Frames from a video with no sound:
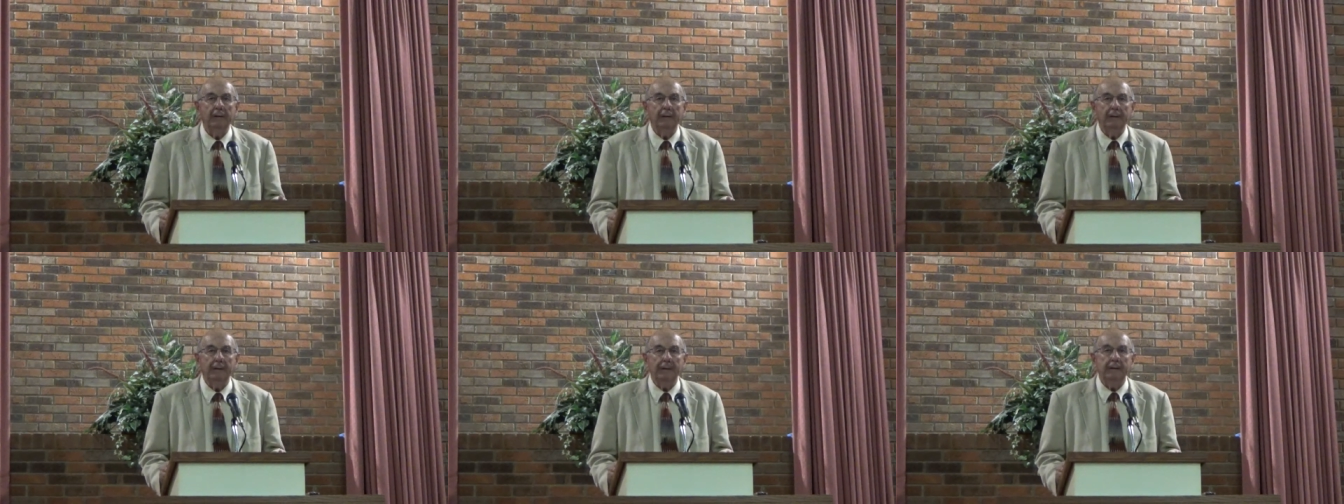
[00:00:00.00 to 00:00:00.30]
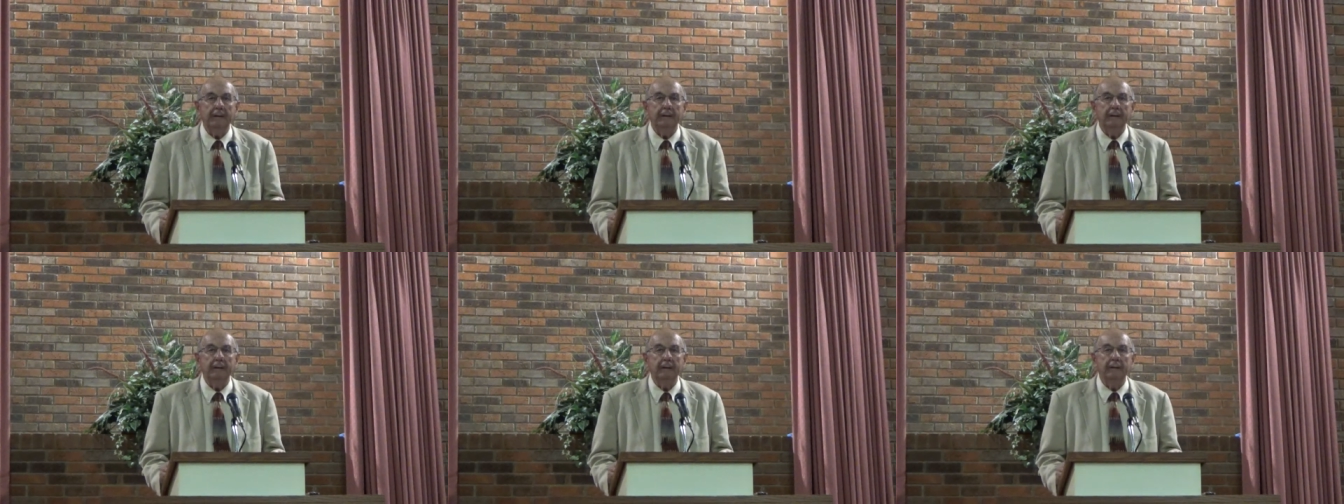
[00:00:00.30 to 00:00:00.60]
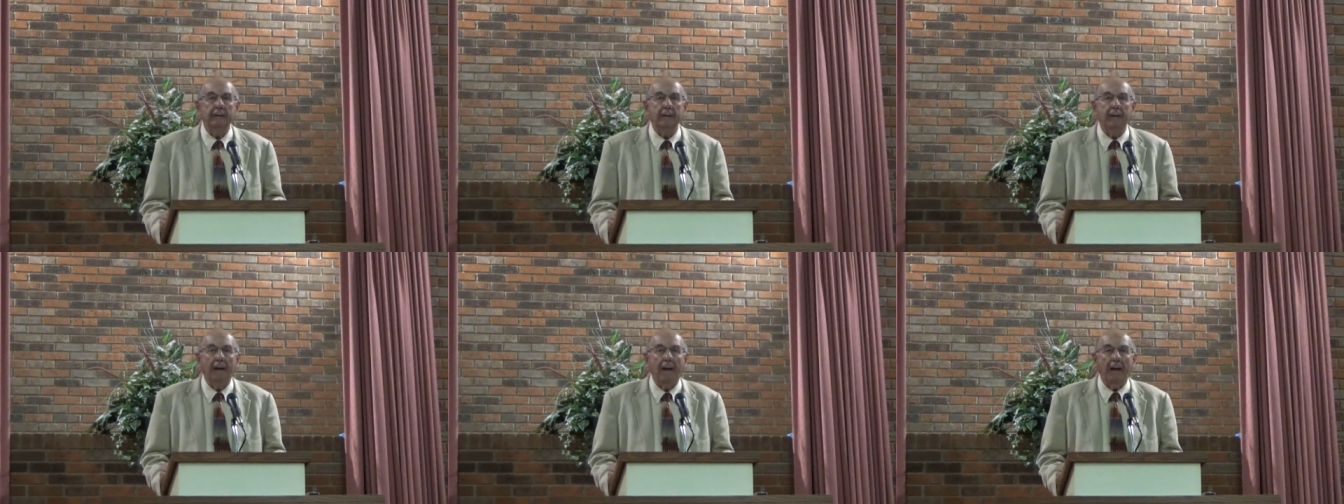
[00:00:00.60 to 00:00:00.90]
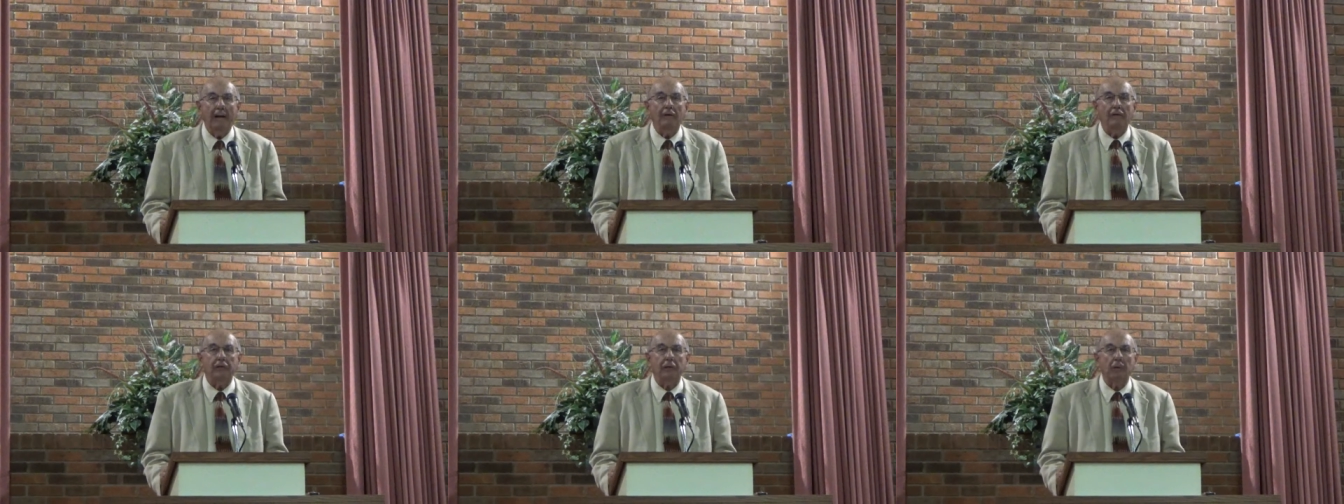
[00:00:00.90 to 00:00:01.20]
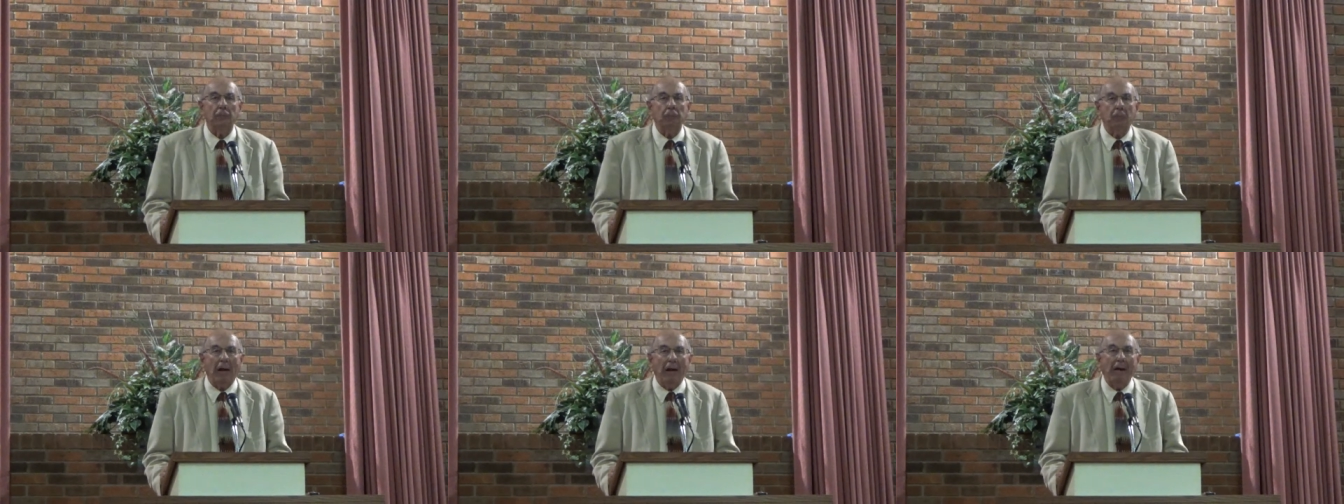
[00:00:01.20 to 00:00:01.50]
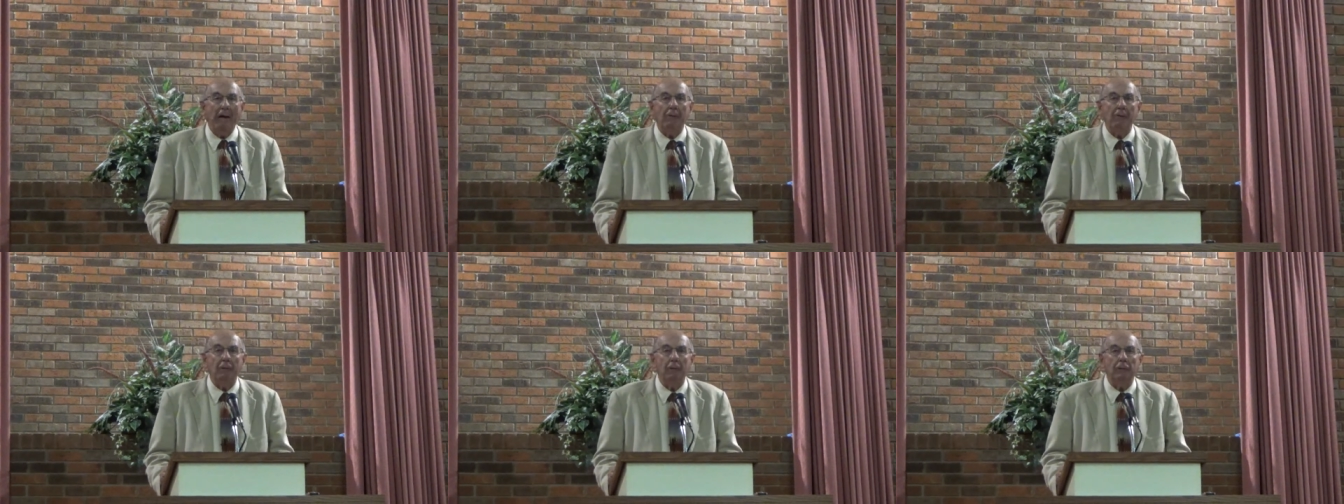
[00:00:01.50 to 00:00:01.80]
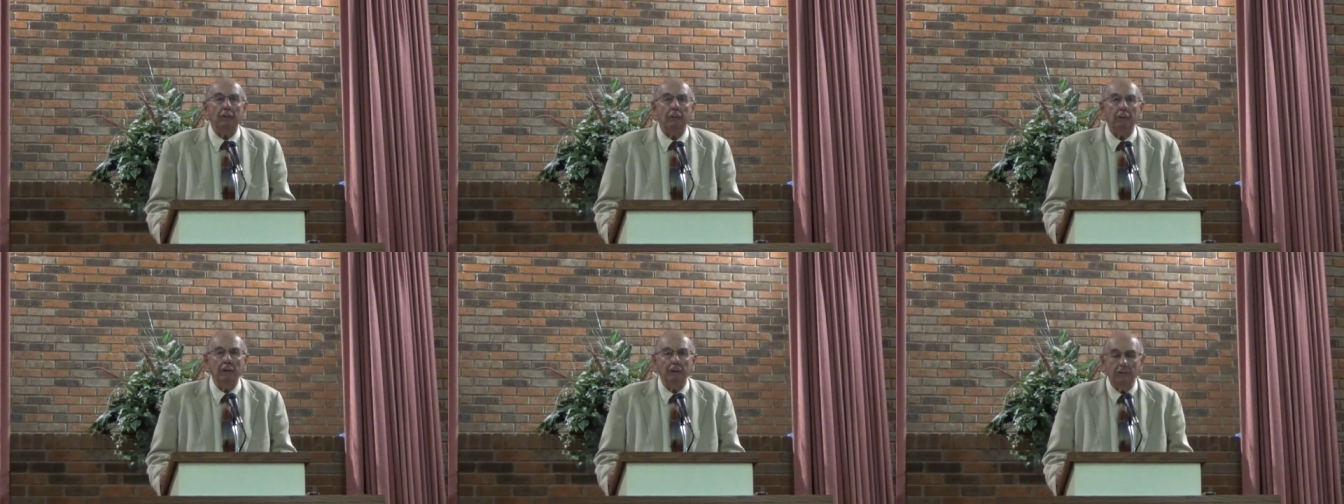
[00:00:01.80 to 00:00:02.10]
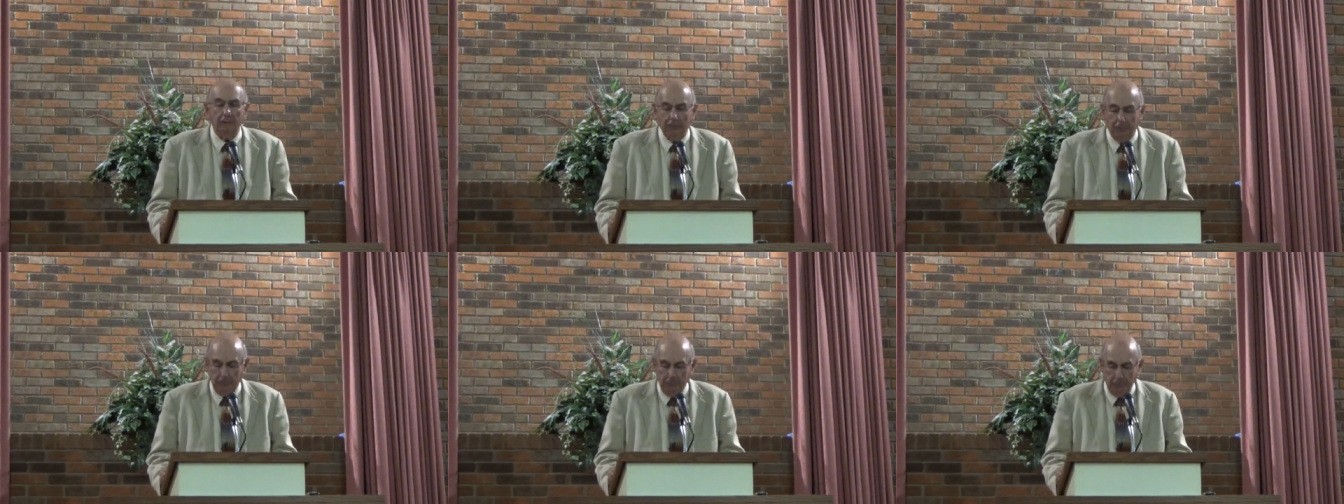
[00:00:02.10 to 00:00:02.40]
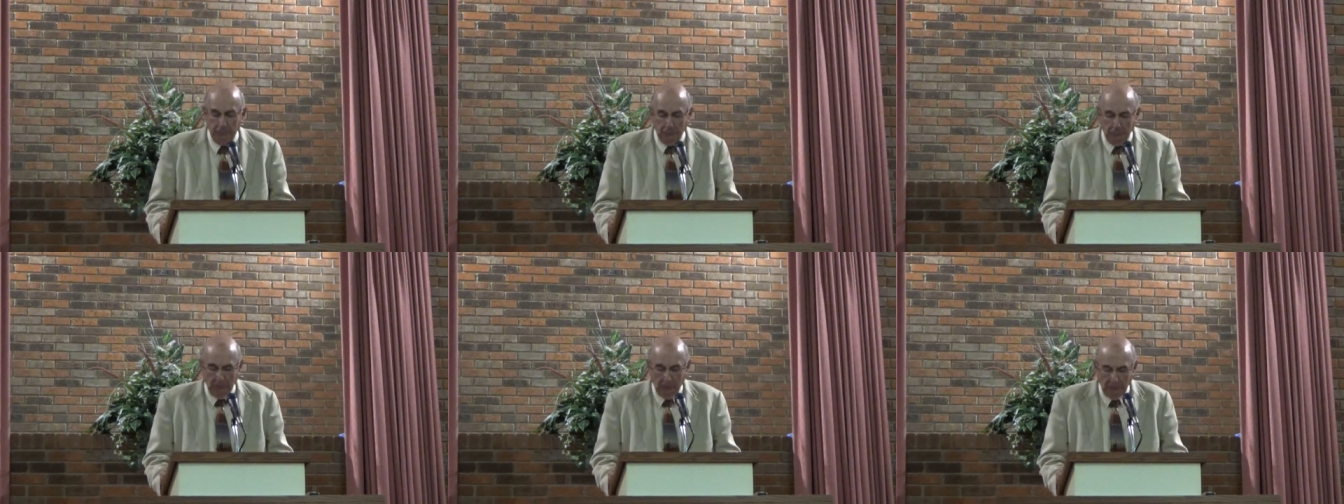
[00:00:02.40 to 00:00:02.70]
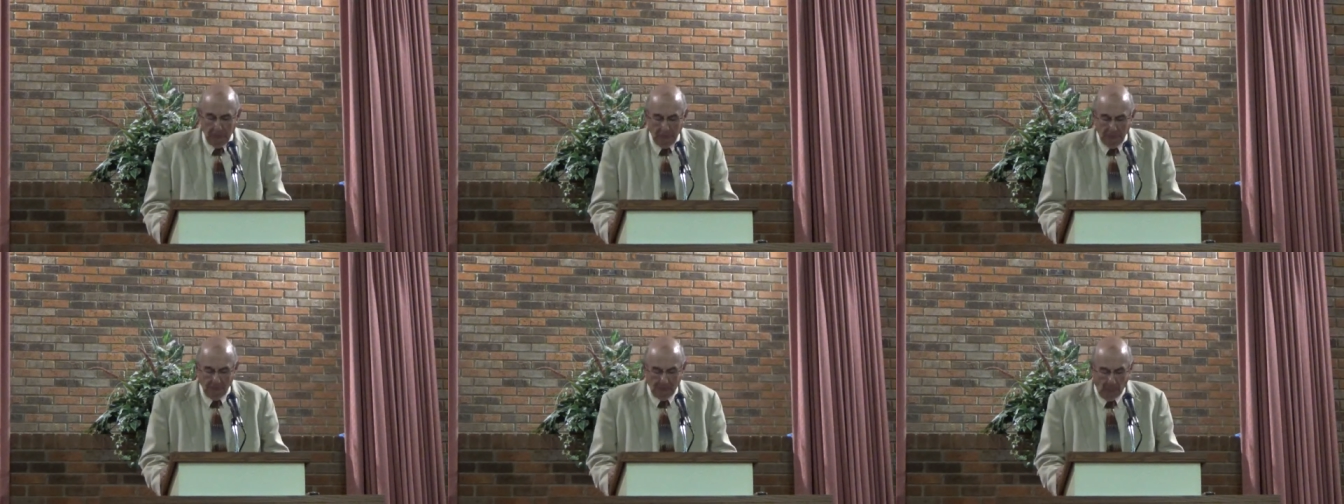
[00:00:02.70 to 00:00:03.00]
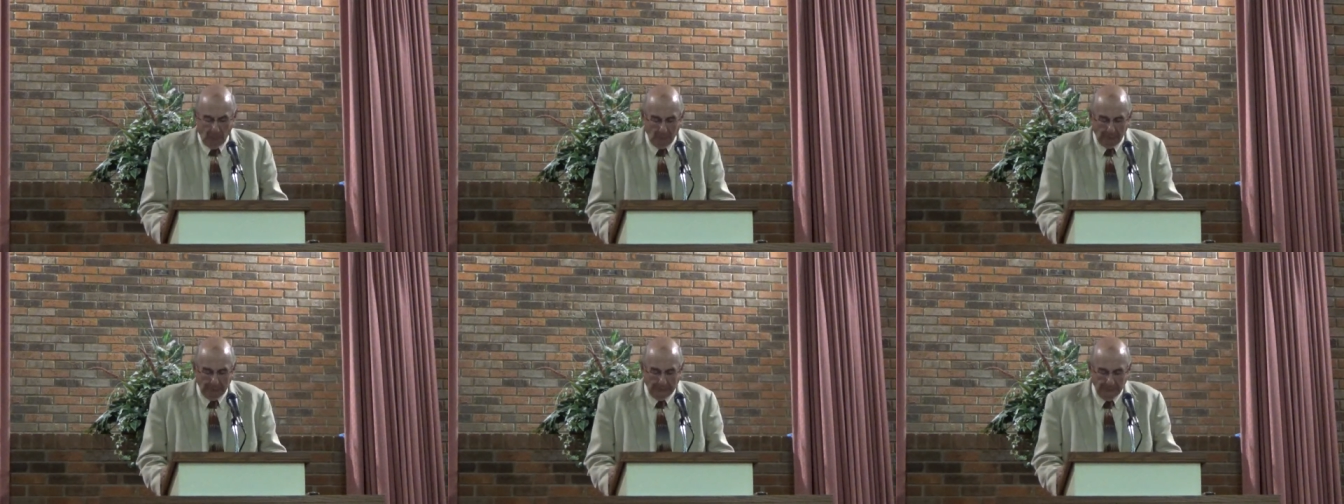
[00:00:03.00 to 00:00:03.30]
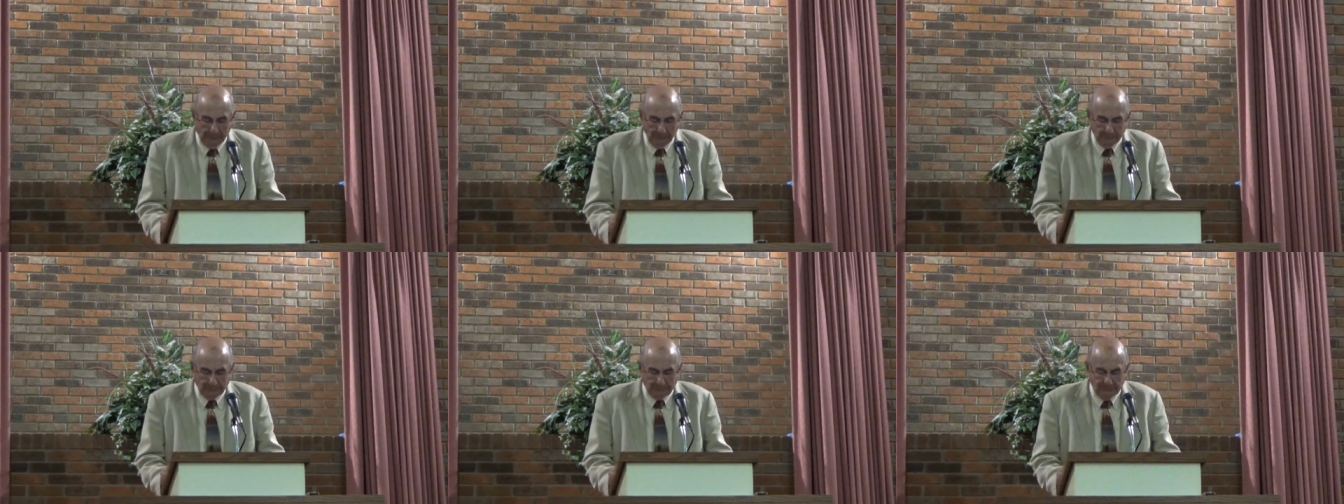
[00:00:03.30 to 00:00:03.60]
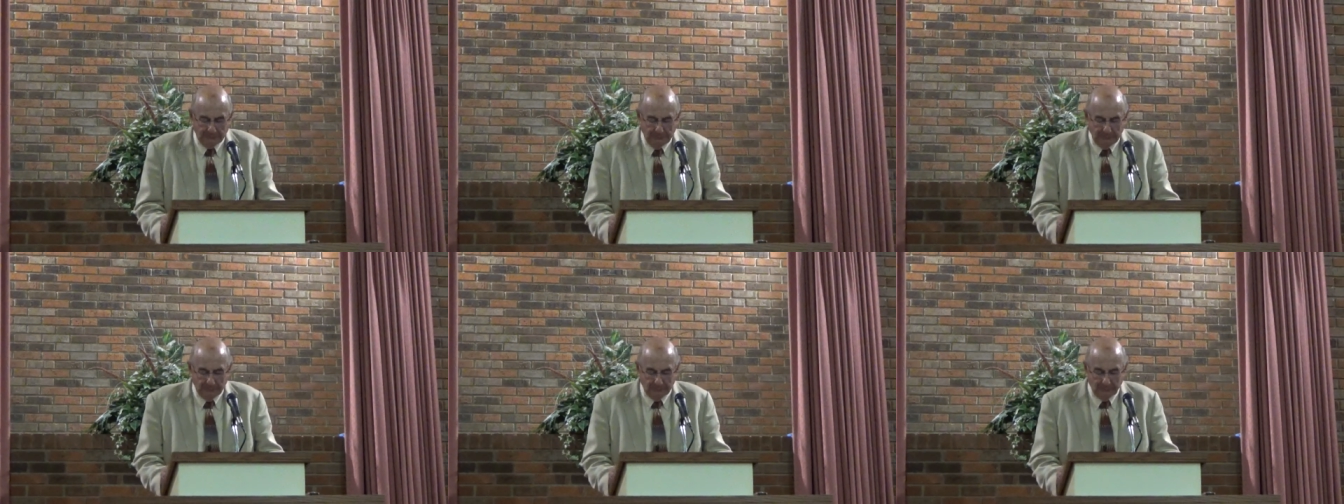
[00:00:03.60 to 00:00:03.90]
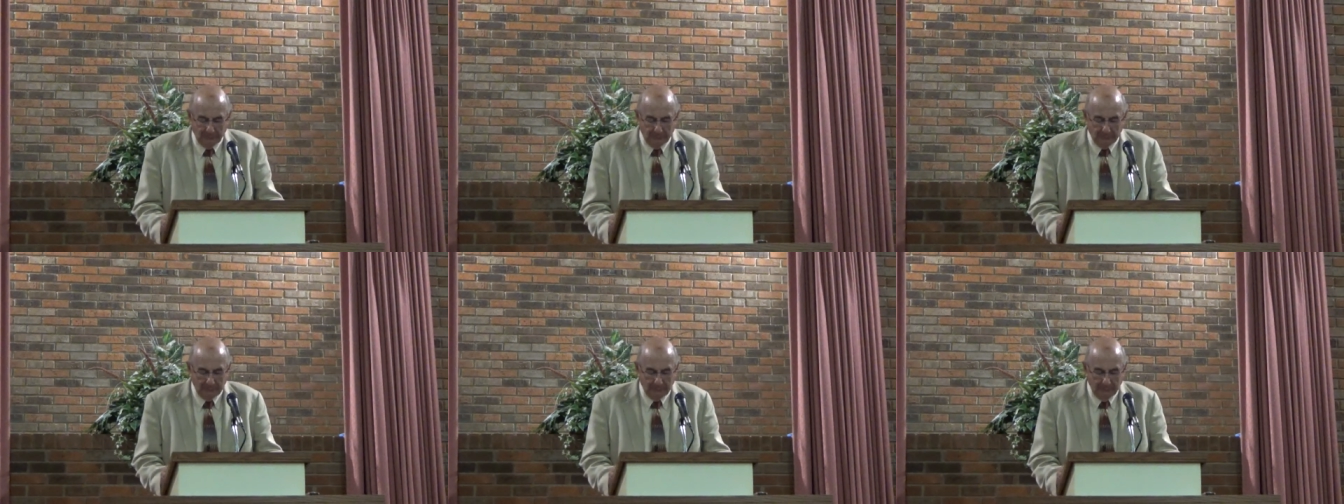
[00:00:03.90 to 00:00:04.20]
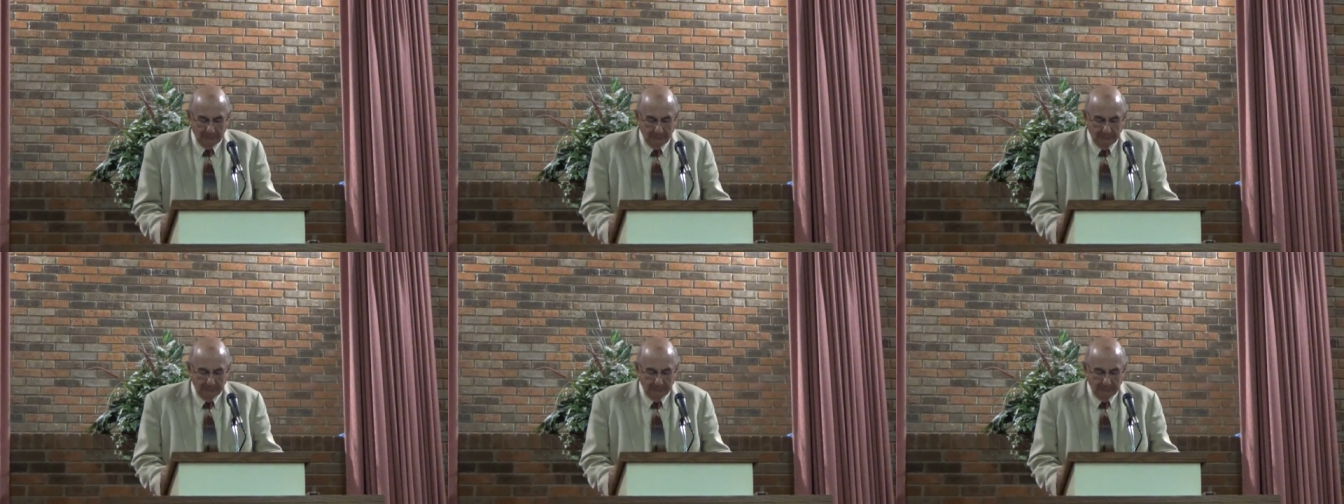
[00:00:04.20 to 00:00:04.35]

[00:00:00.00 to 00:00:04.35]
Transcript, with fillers: he has the power to forgive sins.